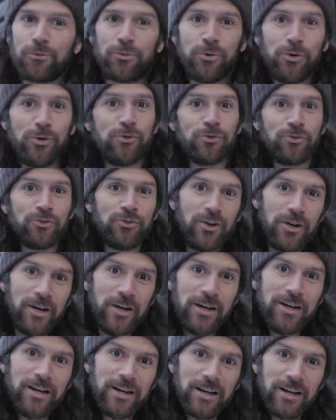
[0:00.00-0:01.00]
roof
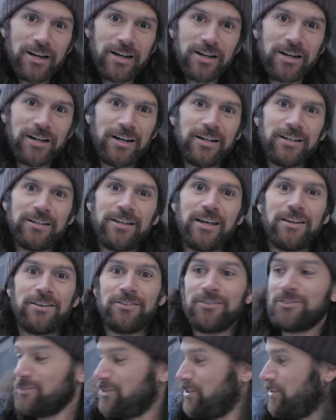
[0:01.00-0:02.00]
uh,
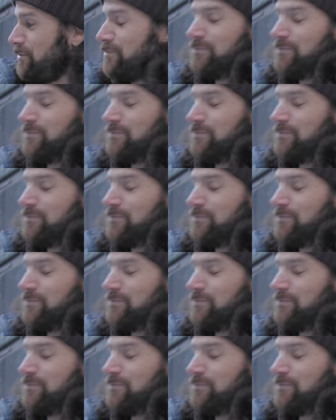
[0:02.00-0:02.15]
and she